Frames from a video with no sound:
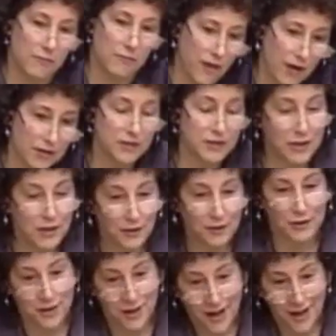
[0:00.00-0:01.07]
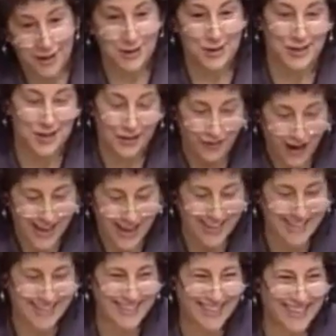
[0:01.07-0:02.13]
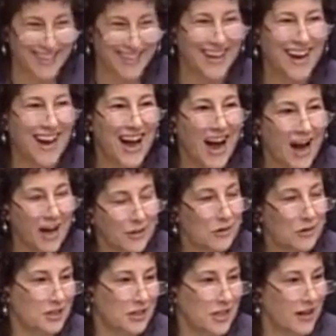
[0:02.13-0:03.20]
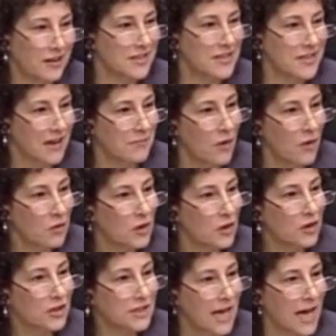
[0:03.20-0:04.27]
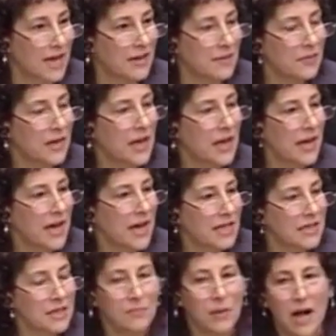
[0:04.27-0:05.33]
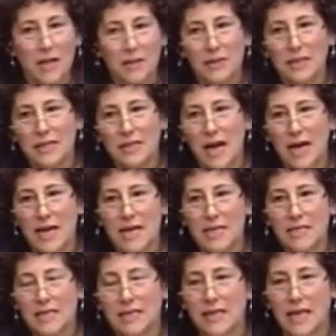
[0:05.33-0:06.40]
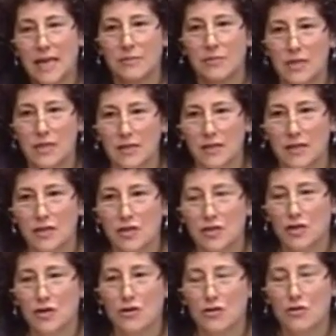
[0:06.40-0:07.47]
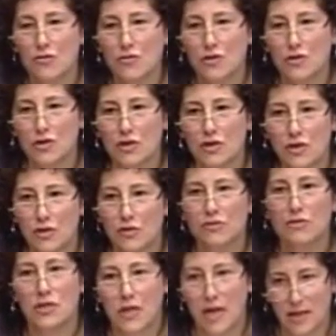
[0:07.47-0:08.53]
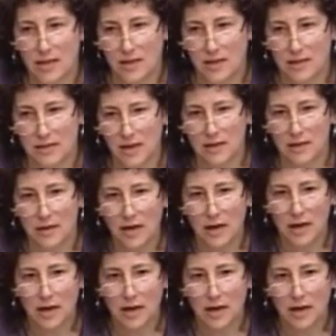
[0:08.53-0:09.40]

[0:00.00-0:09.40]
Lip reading: volunteer geologists and volunteer hydrogeologists have both looked at is the Polymet EIS claims that this huge, huge tailing site